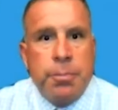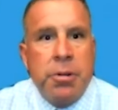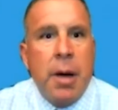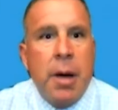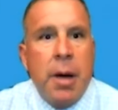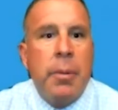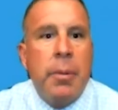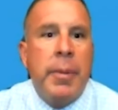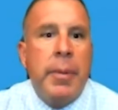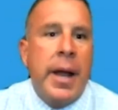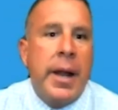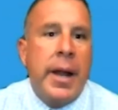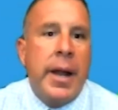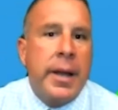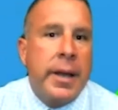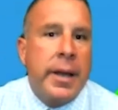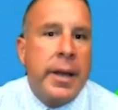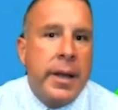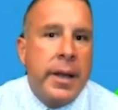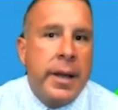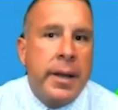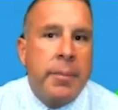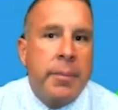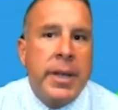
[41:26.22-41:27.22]
is
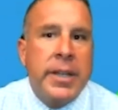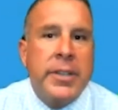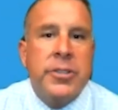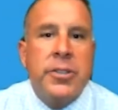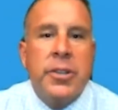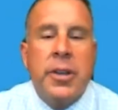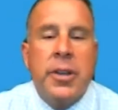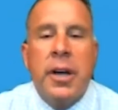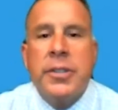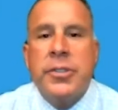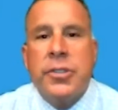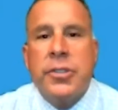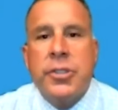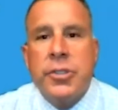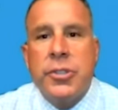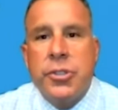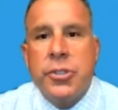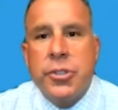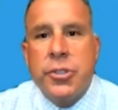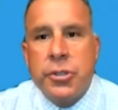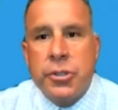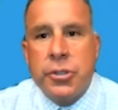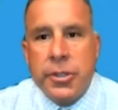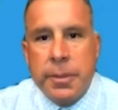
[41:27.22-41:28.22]
problematic and makes us
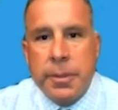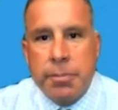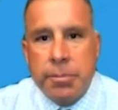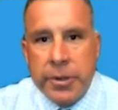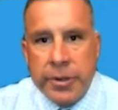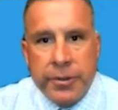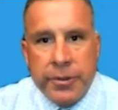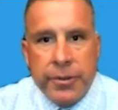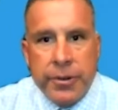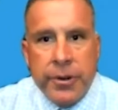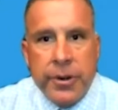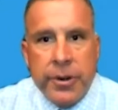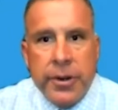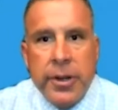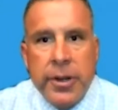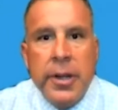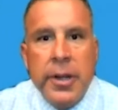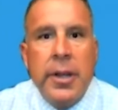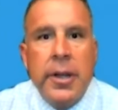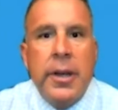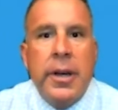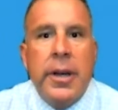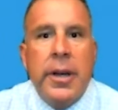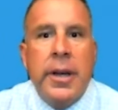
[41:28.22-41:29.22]
concerned at Bridgeford
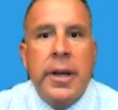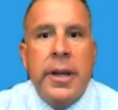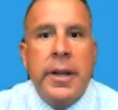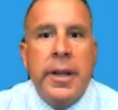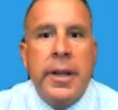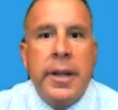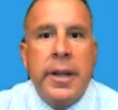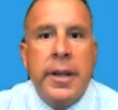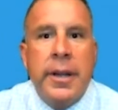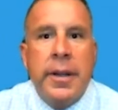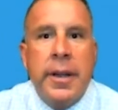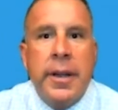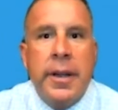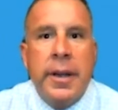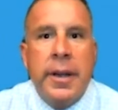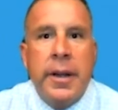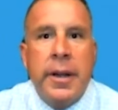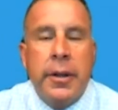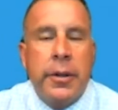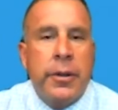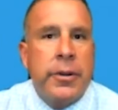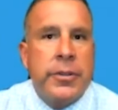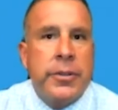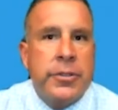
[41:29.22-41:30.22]

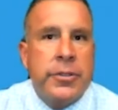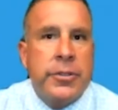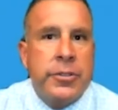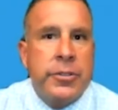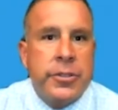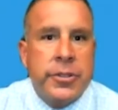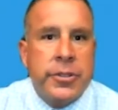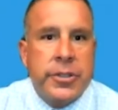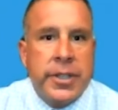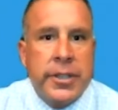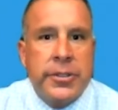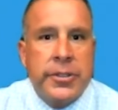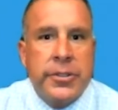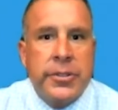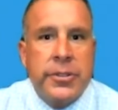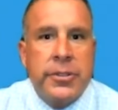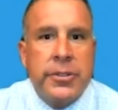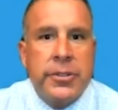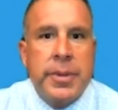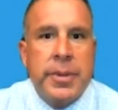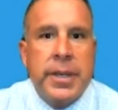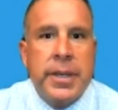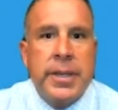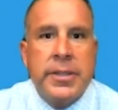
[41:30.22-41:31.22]
and other
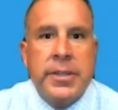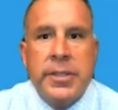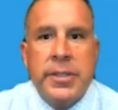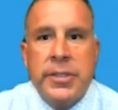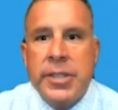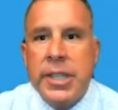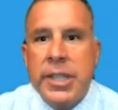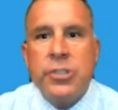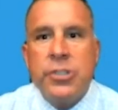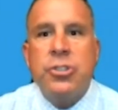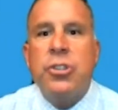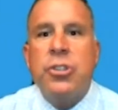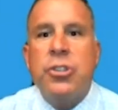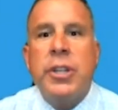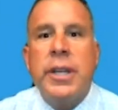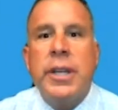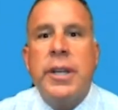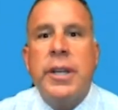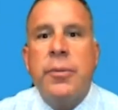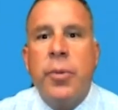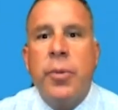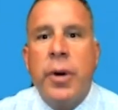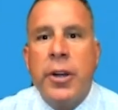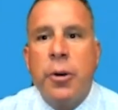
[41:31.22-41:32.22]
jurisdictions, because
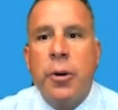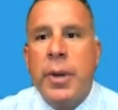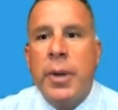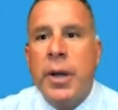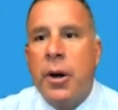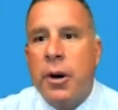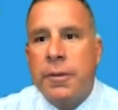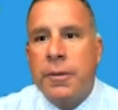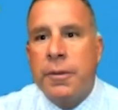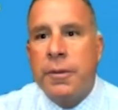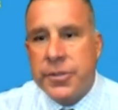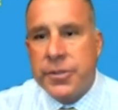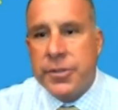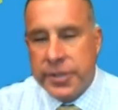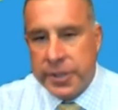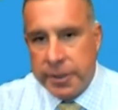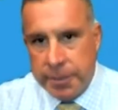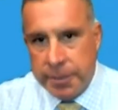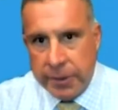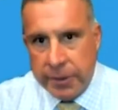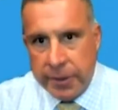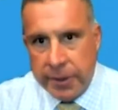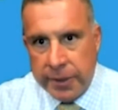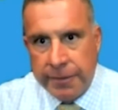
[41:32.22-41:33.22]
essentially Wyoming offers the
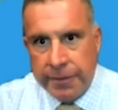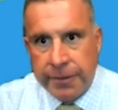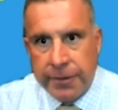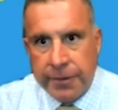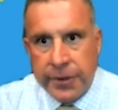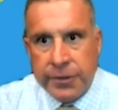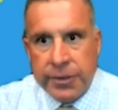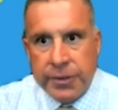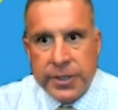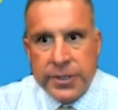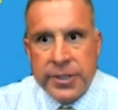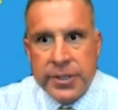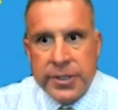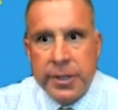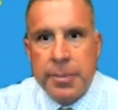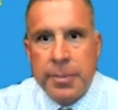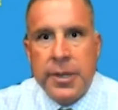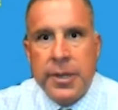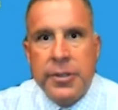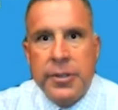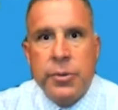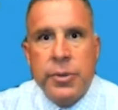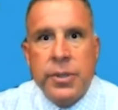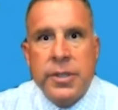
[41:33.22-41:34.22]
ability for a trust
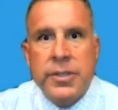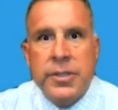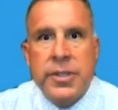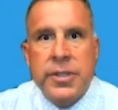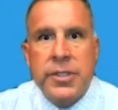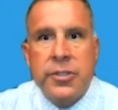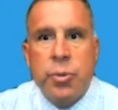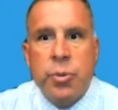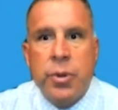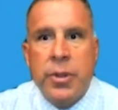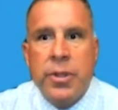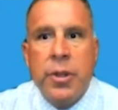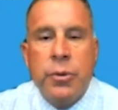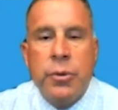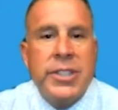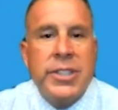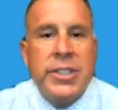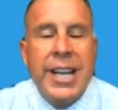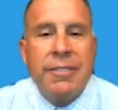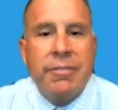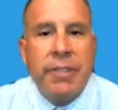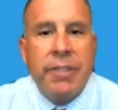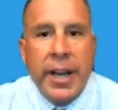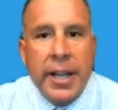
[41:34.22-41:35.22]
company to exist with no
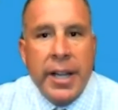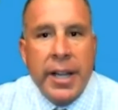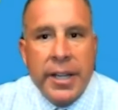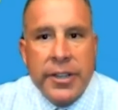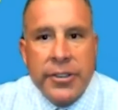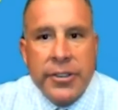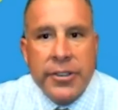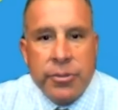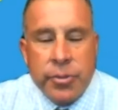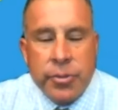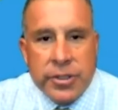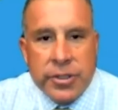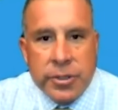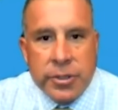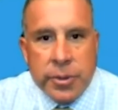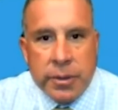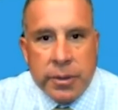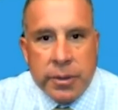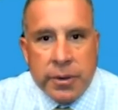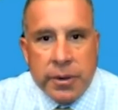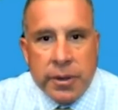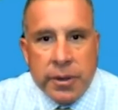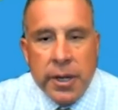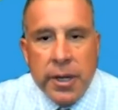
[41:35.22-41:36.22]
state regulation
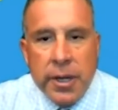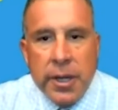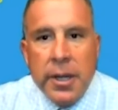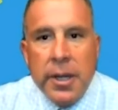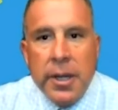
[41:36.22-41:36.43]
whatsoever.